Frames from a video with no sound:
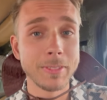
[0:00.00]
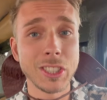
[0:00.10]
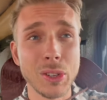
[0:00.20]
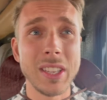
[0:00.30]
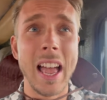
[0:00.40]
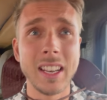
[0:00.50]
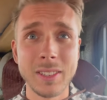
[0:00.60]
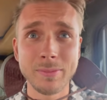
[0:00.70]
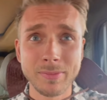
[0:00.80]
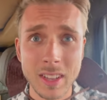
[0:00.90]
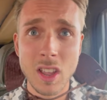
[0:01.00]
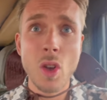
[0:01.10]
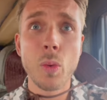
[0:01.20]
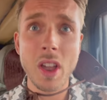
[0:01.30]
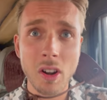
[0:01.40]
So sad.
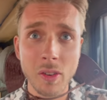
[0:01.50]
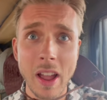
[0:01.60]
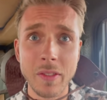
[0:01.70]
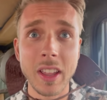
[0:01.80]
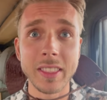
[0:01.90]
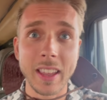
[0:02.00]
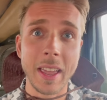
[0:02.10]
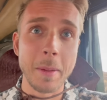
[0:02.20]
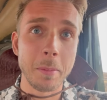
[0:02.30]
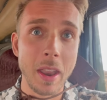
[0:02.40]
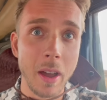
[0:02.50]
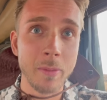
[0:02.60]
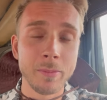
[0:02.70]
We are arriving at the camp now.